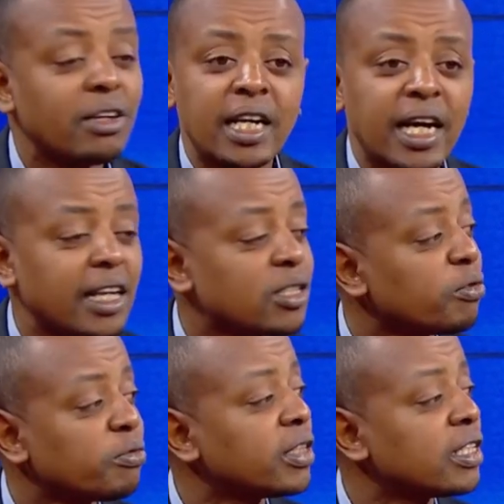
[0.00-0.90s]
Irregardless
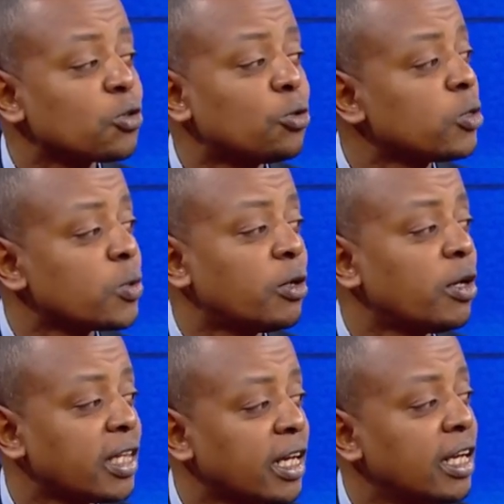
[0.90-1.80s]
of the schools we go
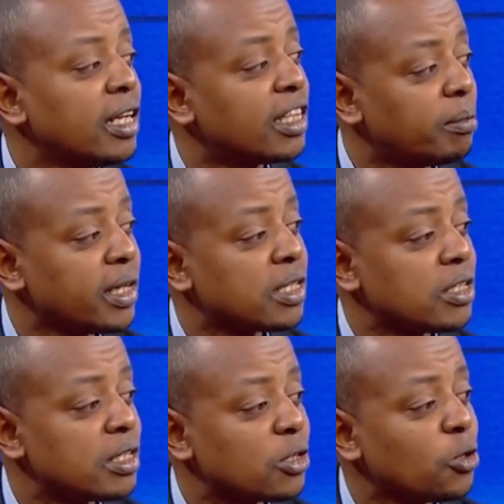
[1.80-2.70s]
out there, the best
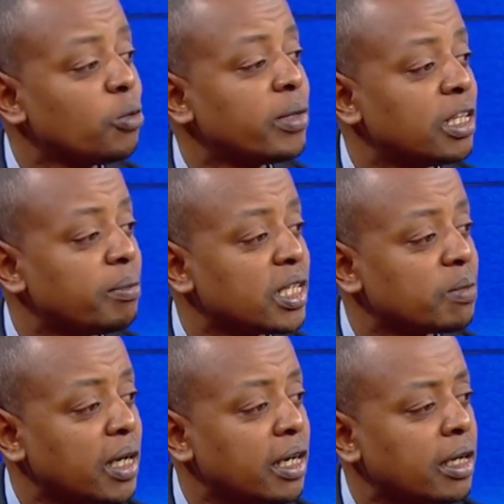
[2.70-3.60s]
is at home and the best
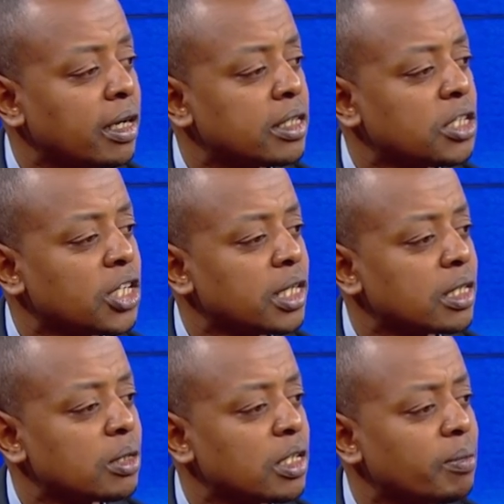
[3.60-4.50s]
teacher is
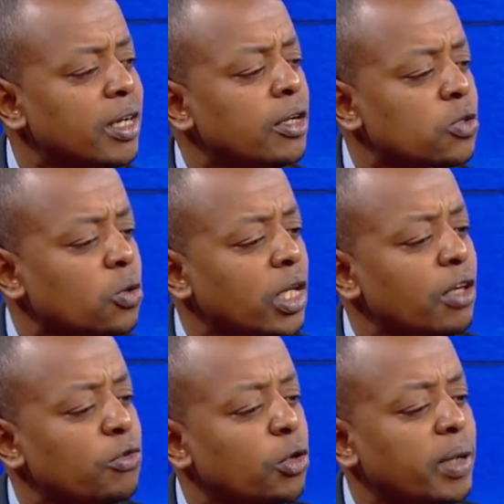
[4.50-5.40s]
at home. So
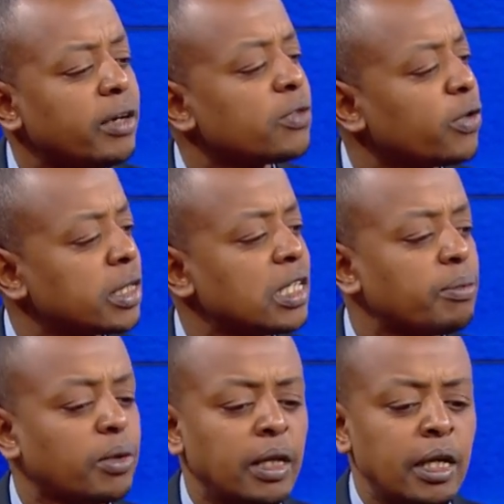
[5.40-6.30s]
if your parents, for
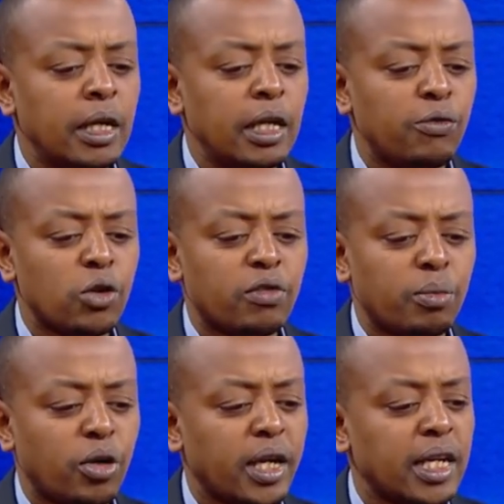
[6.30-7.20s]
example, if you have a
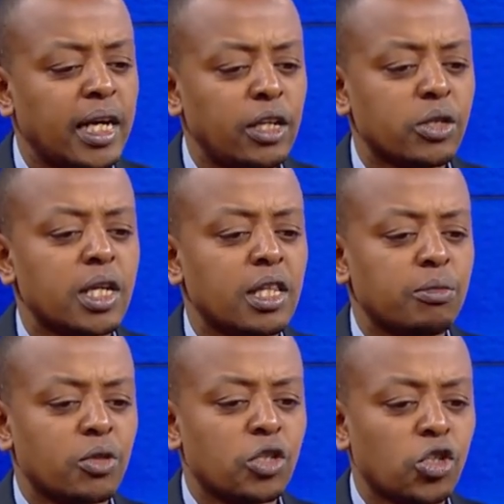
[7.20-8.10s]
boy and girl, you're sending
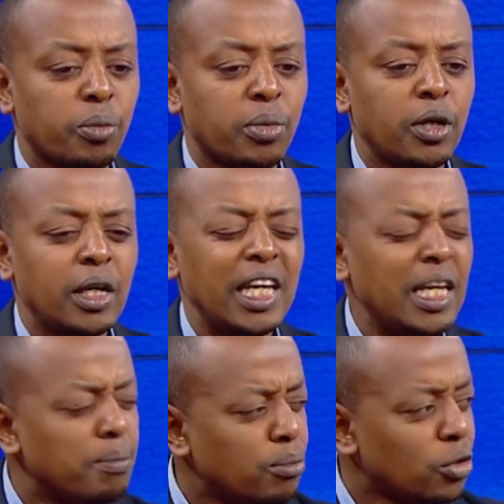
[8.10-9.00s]
them to the shop,
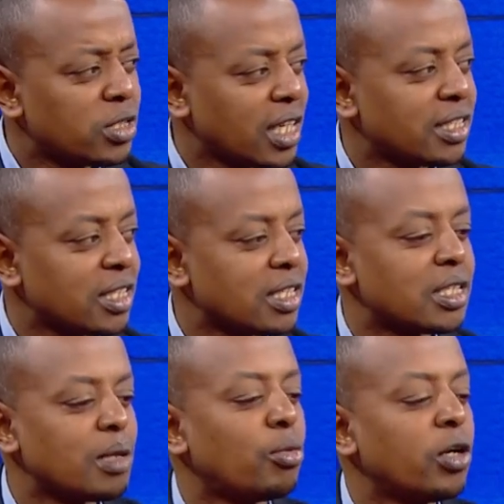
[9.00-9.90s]
in most cases,
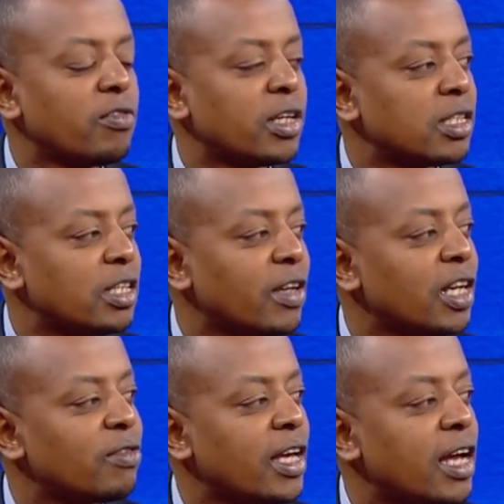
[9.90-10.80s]
it's the boy, even
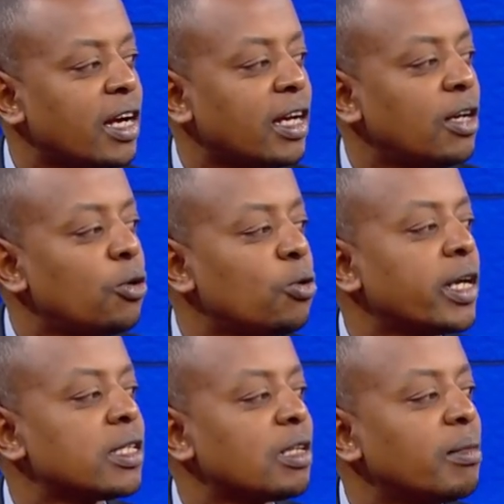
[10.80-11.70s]
if they're younger, who
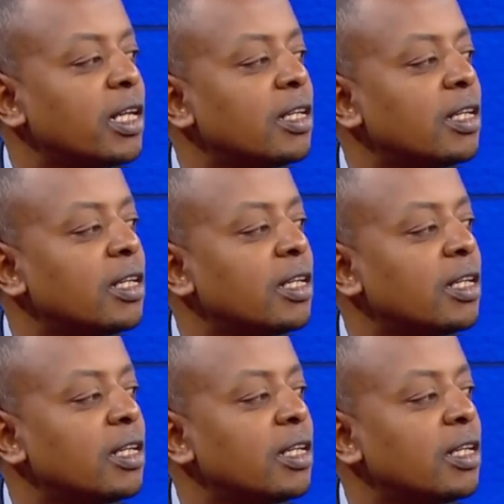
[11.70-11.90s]
gets the money.